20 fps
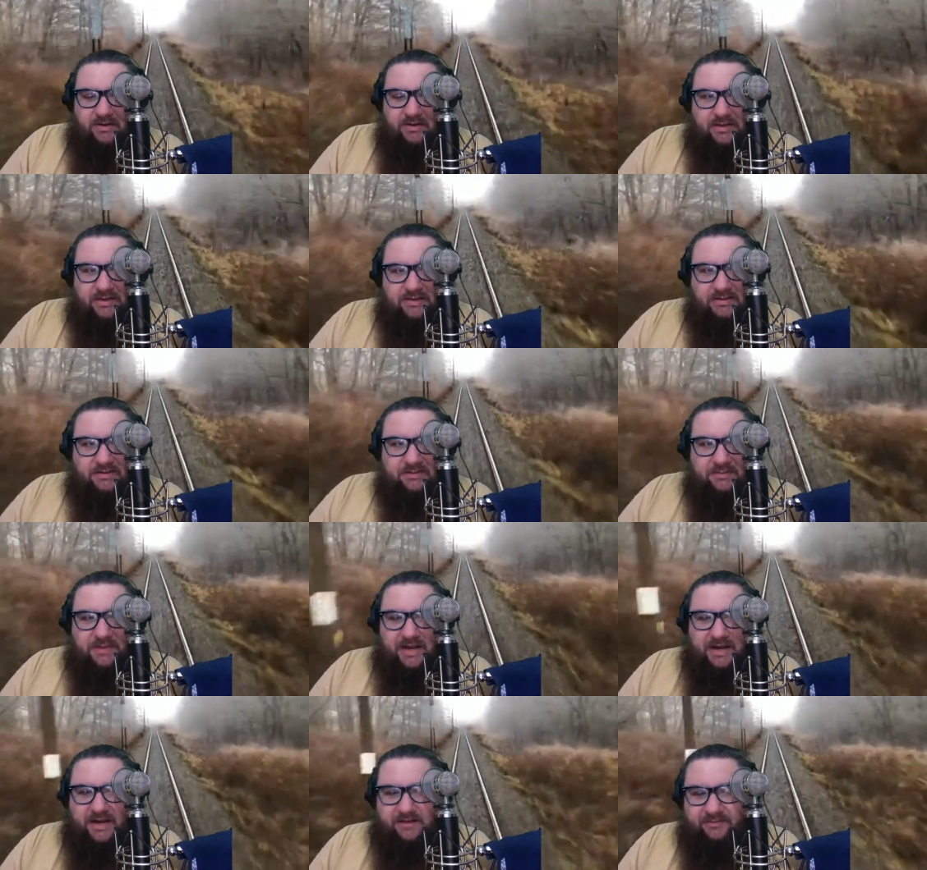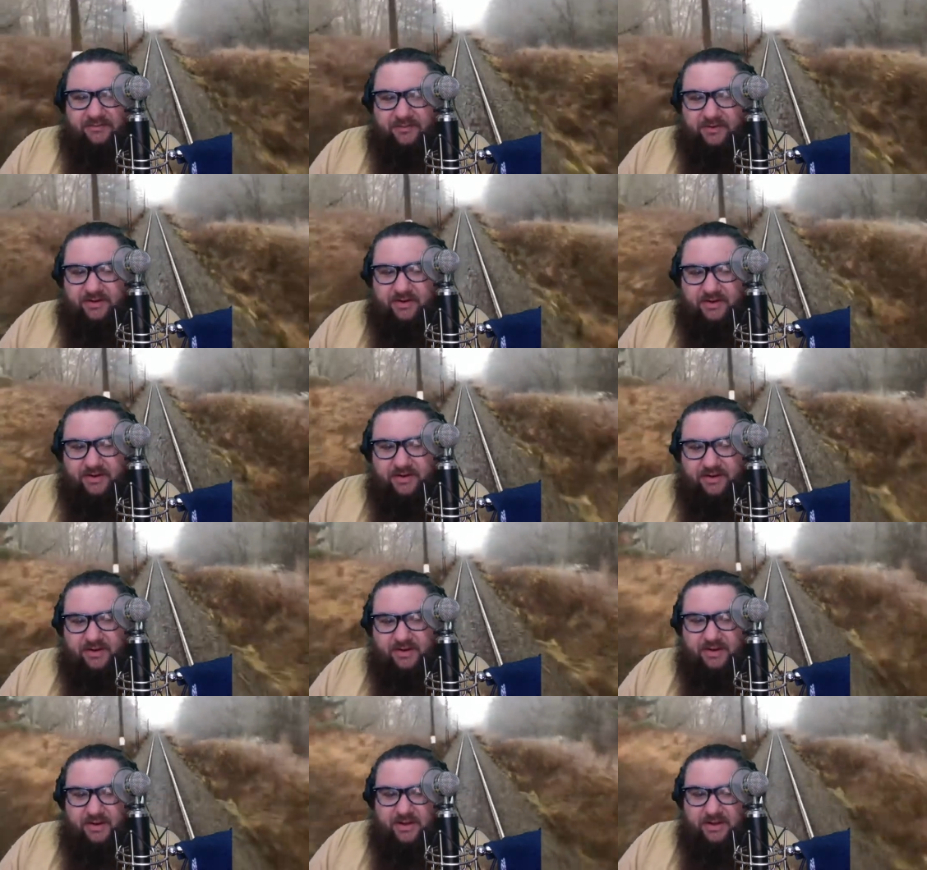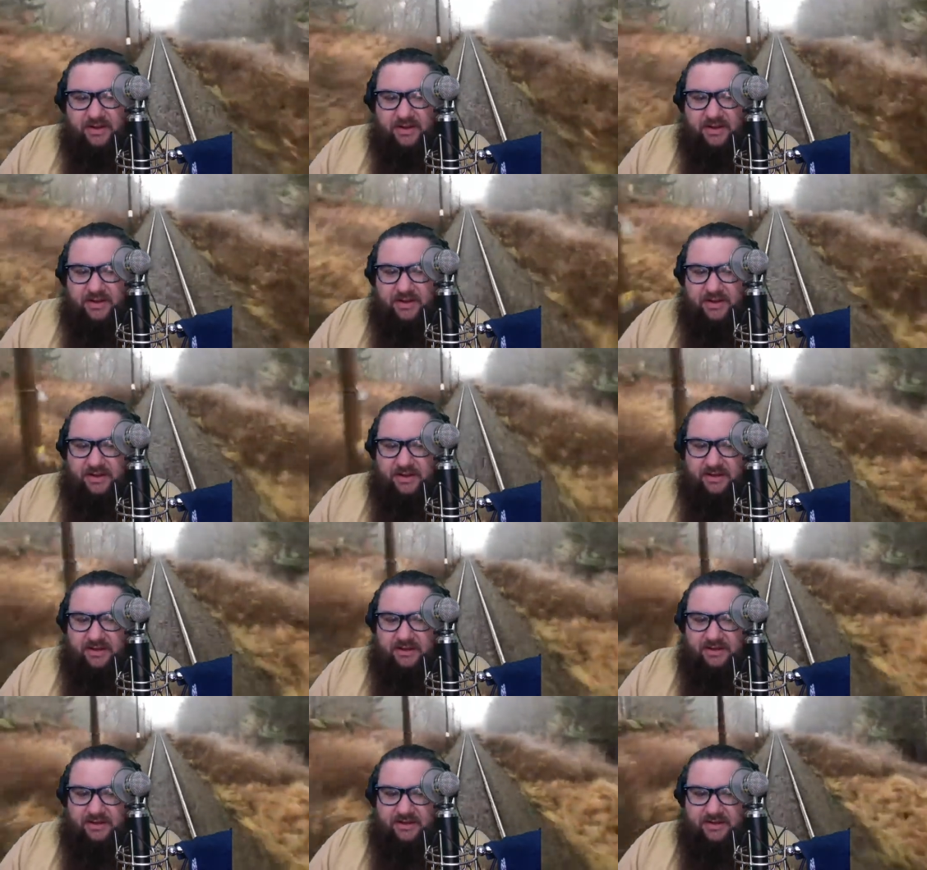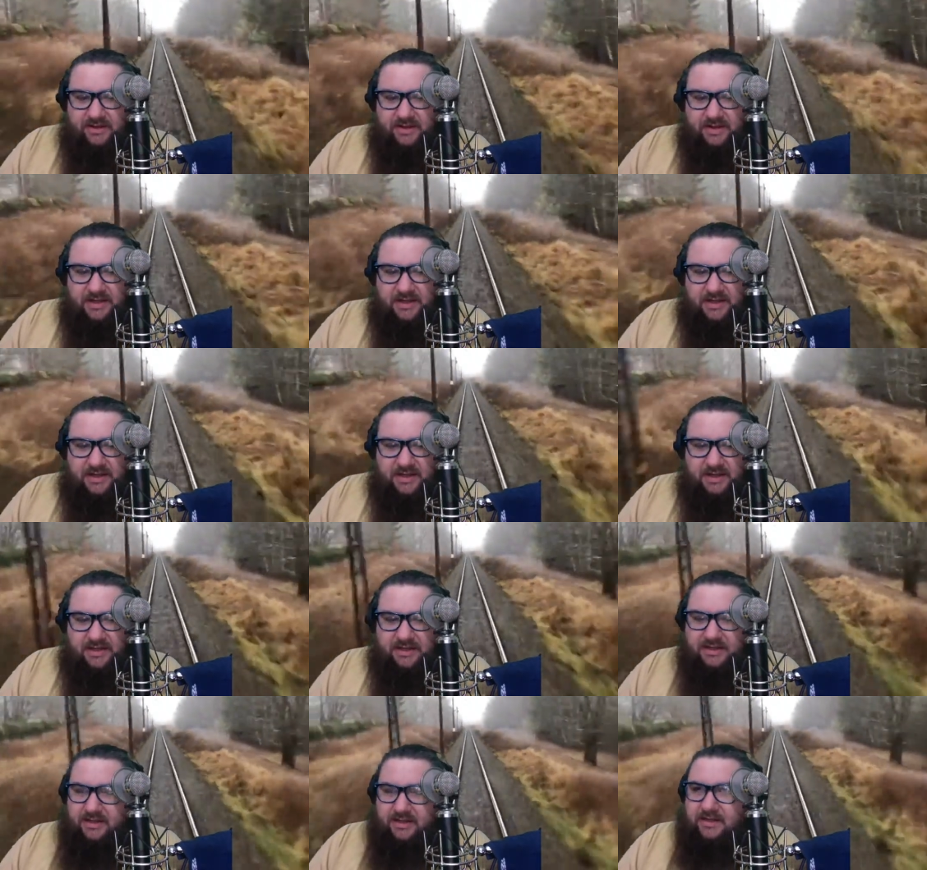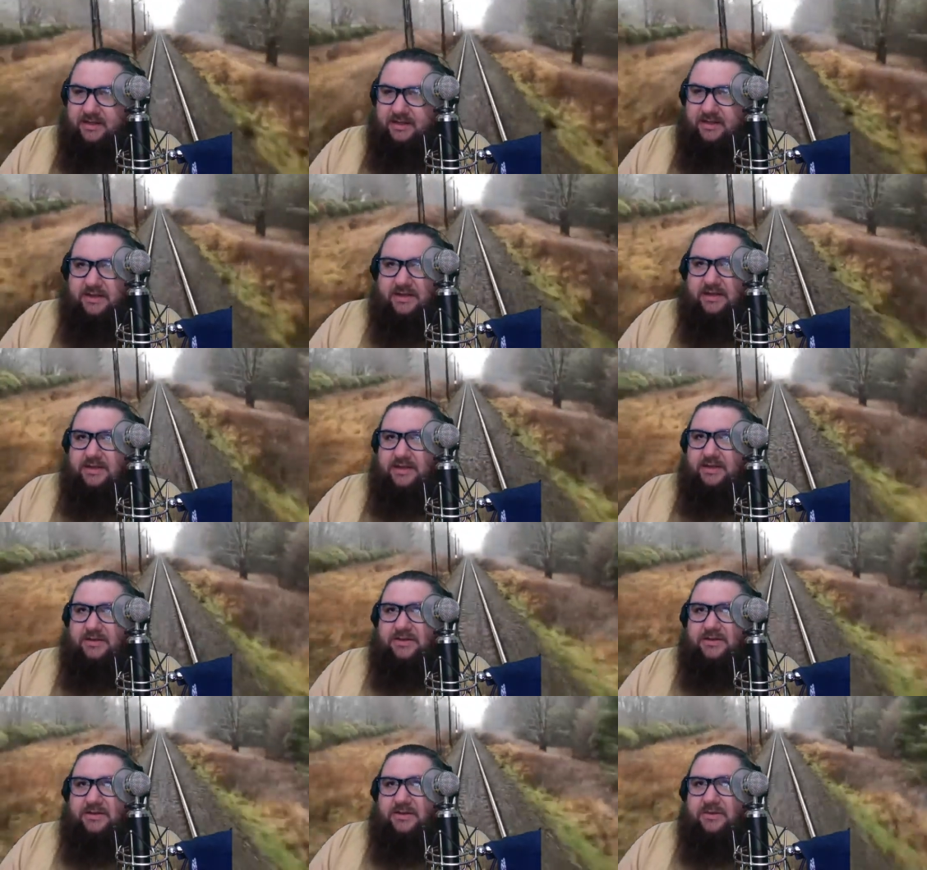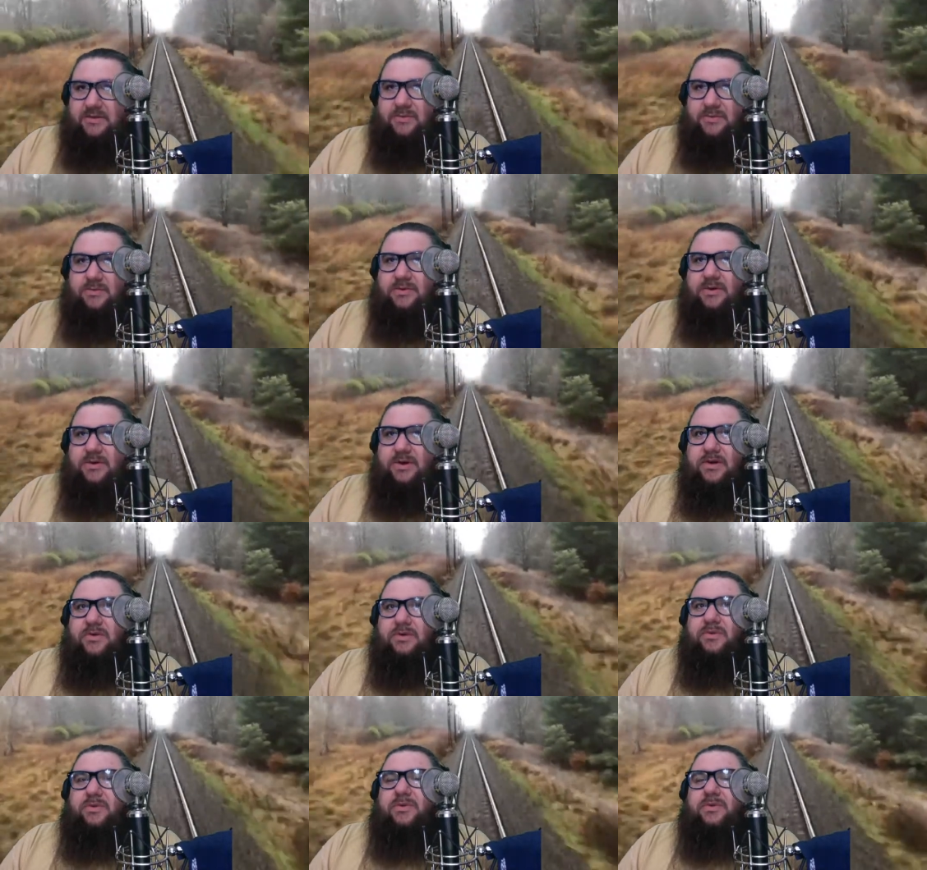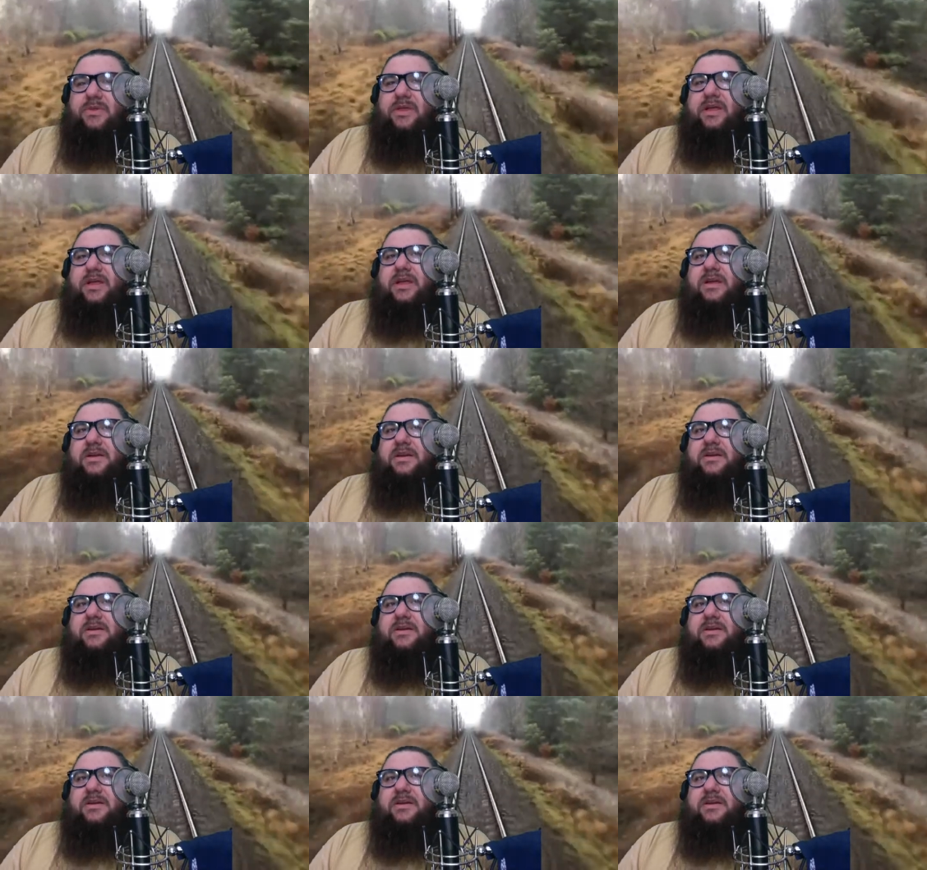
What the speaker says: I did some effort, and I don't know that